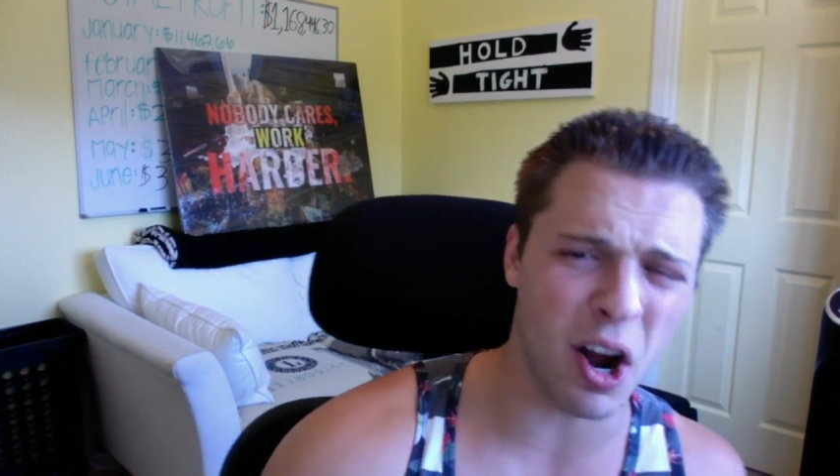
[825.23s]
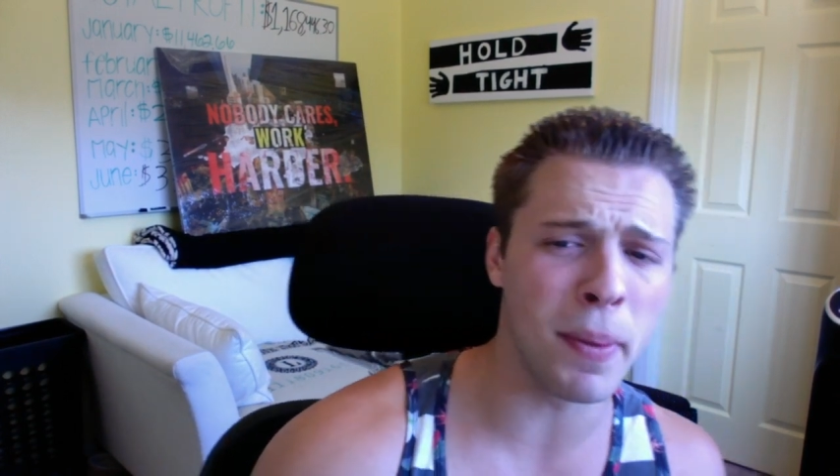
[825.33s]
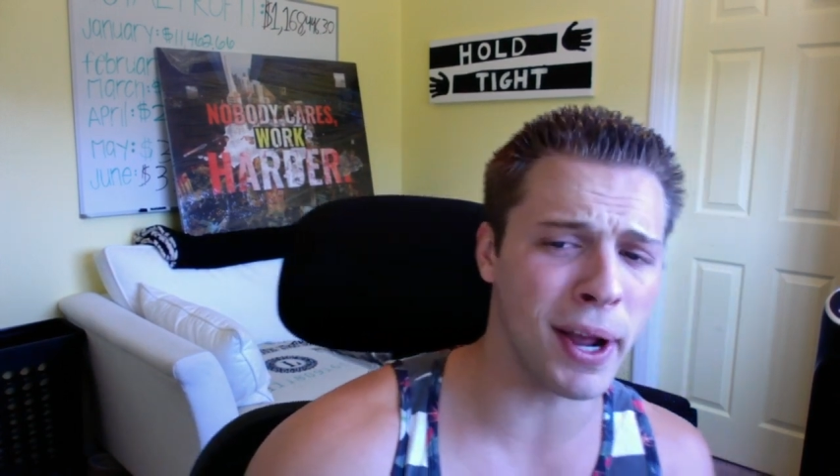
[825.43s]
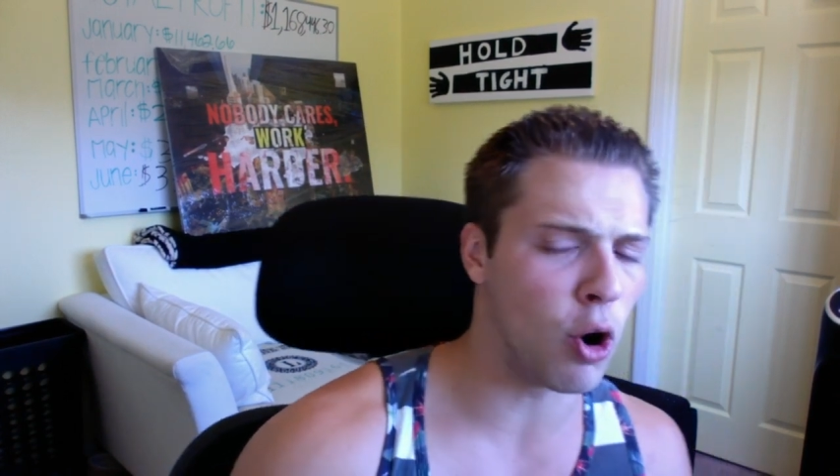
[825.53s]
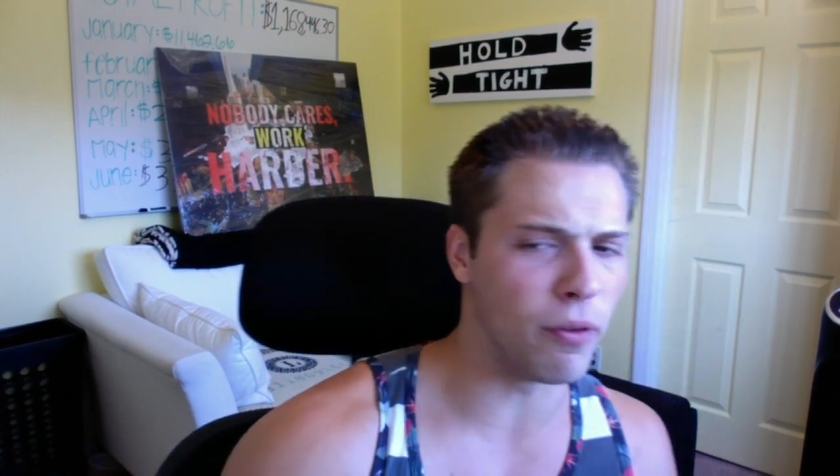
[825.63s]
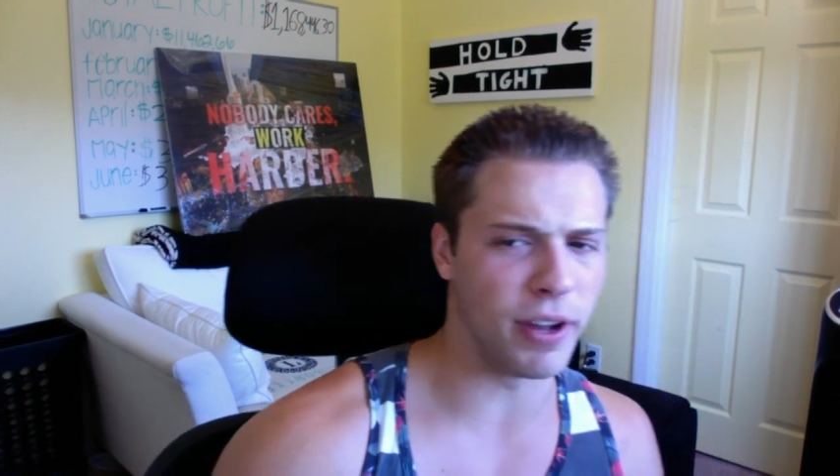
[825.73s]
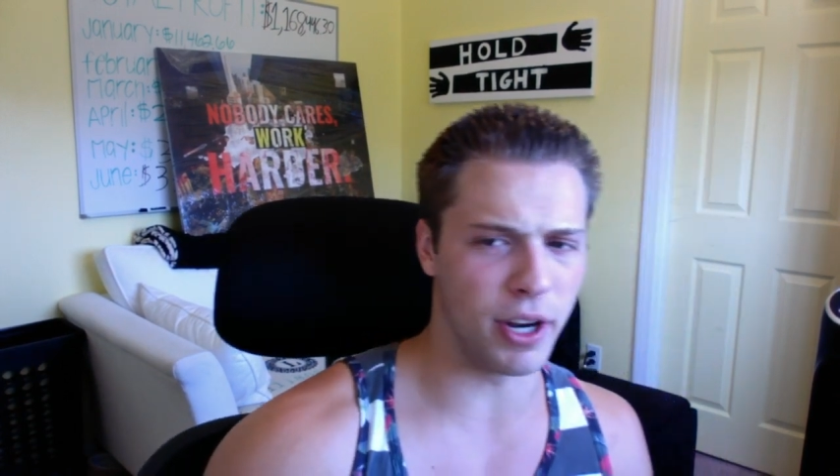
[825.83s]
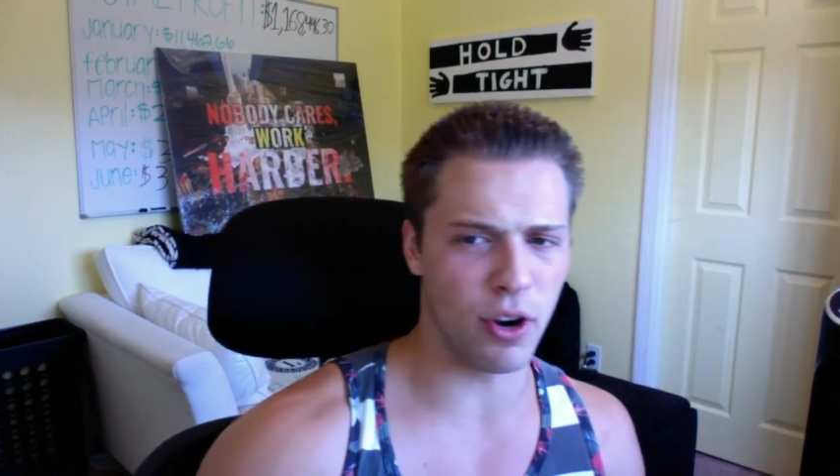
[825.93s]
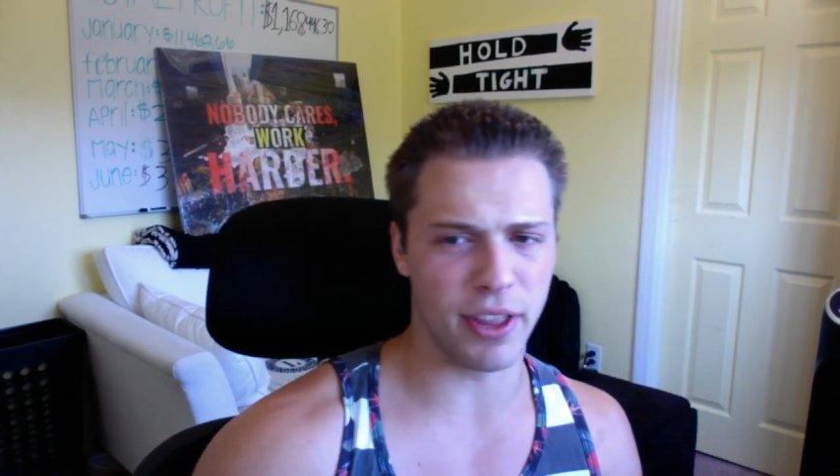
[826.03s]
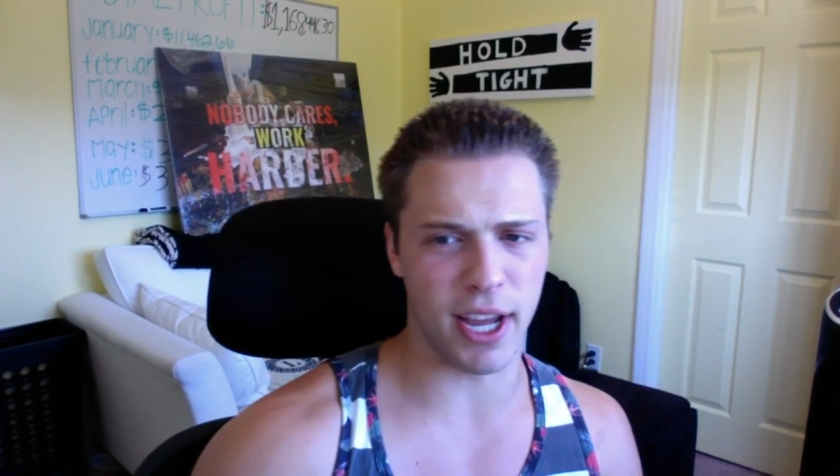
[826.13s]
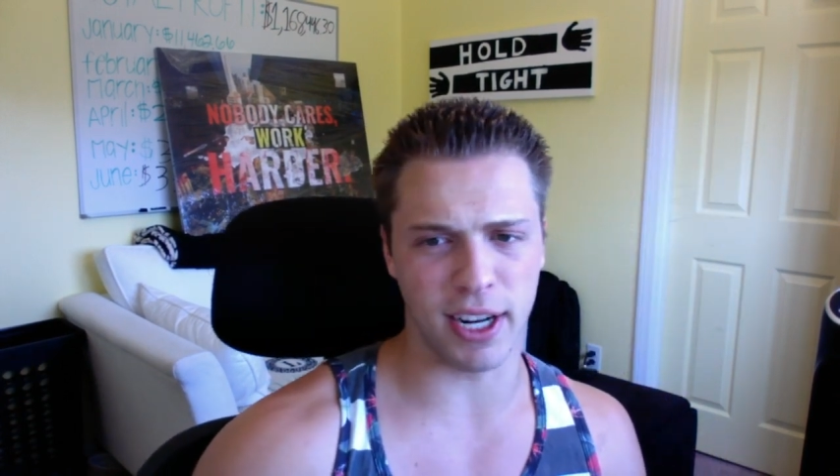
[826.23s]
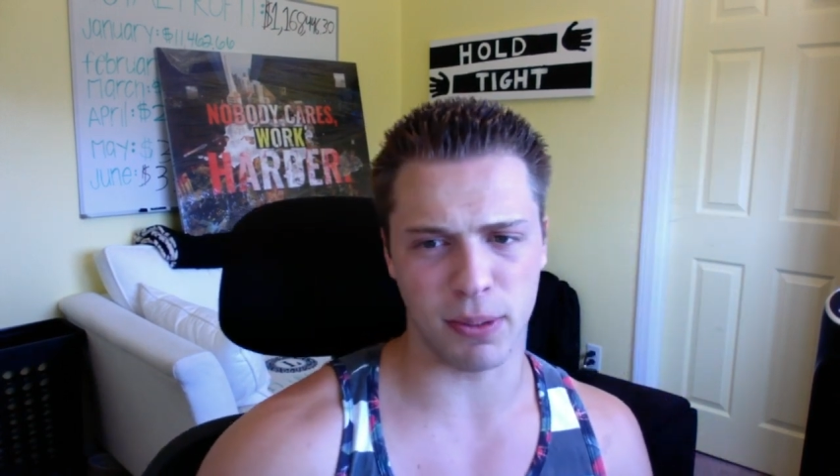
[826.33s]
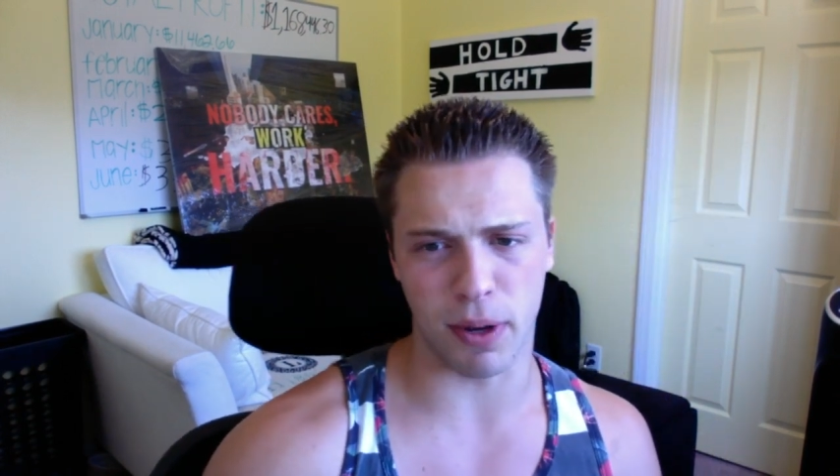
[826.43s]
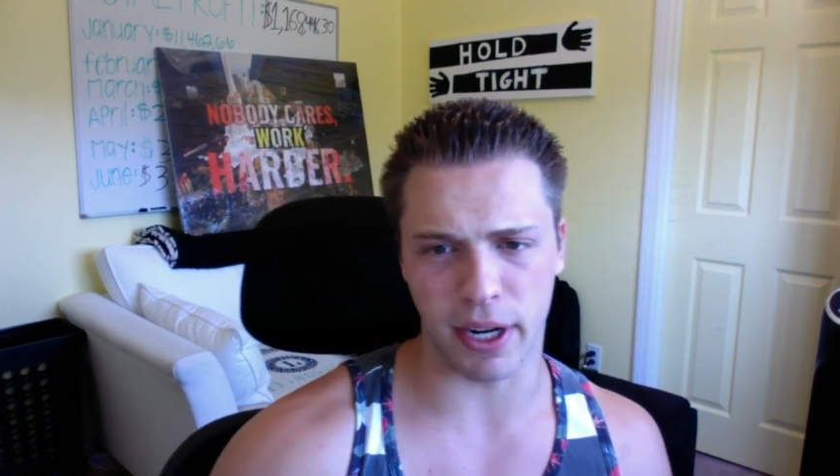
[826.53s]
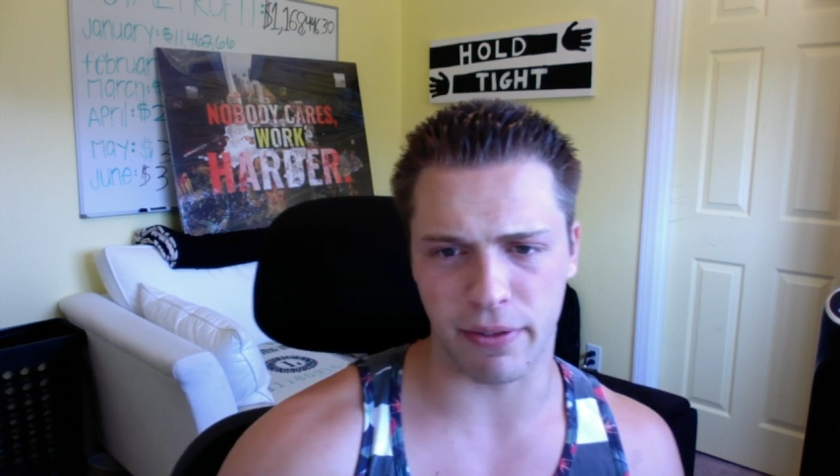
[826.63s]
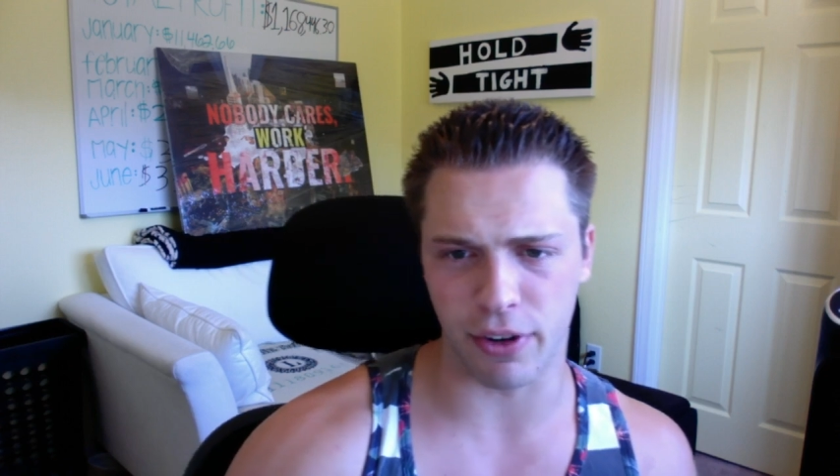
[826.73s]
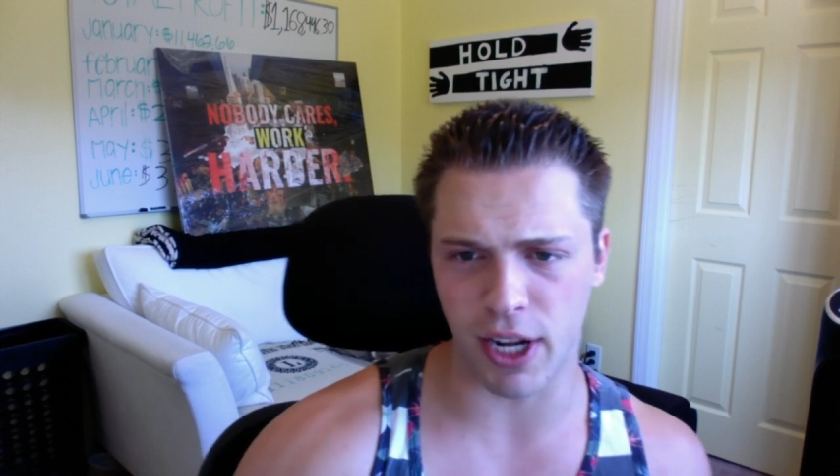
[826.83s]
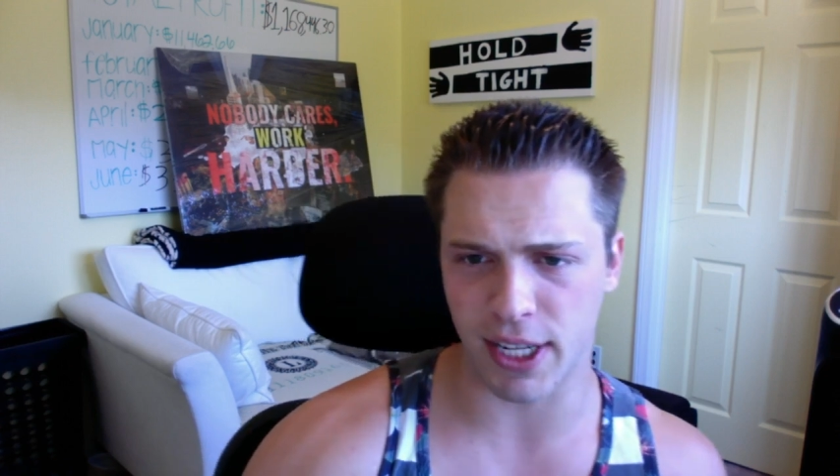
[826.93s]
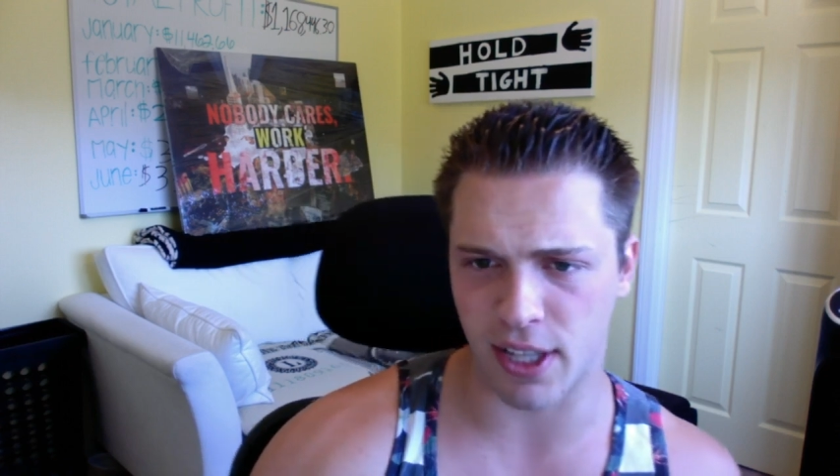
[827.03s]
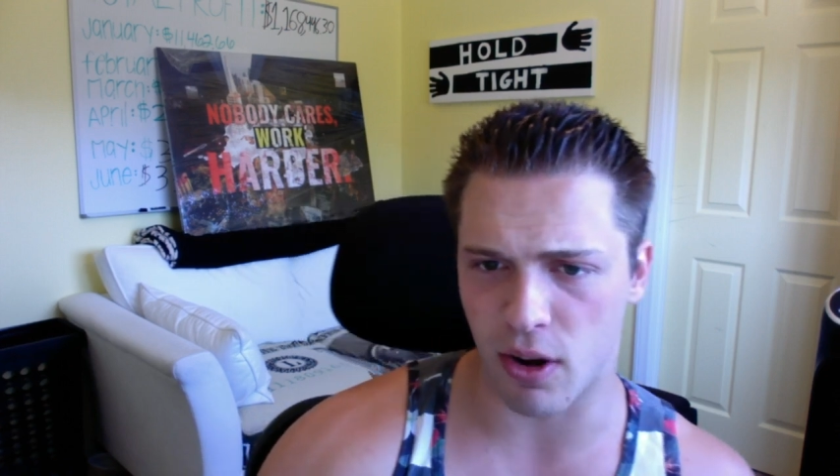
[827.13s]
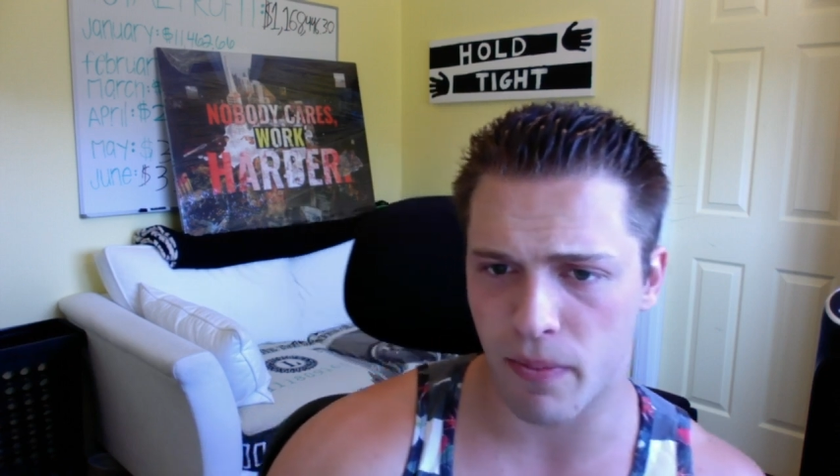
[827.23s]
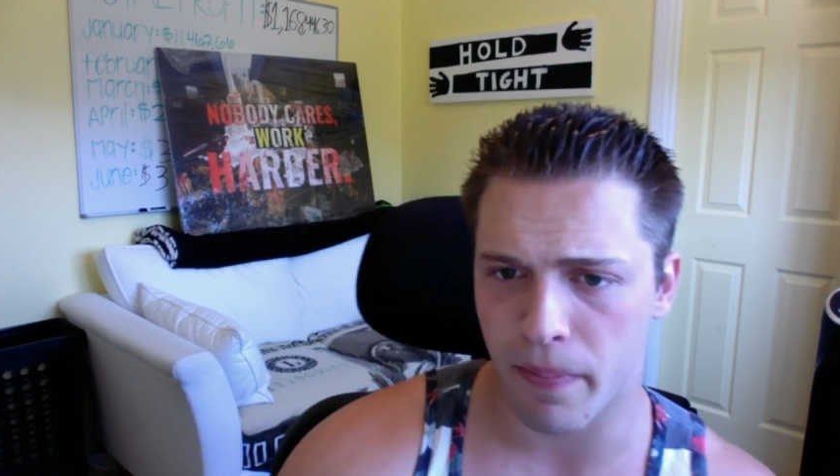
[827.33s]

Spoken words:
I'll make a whole video on that explaining it for you guys though.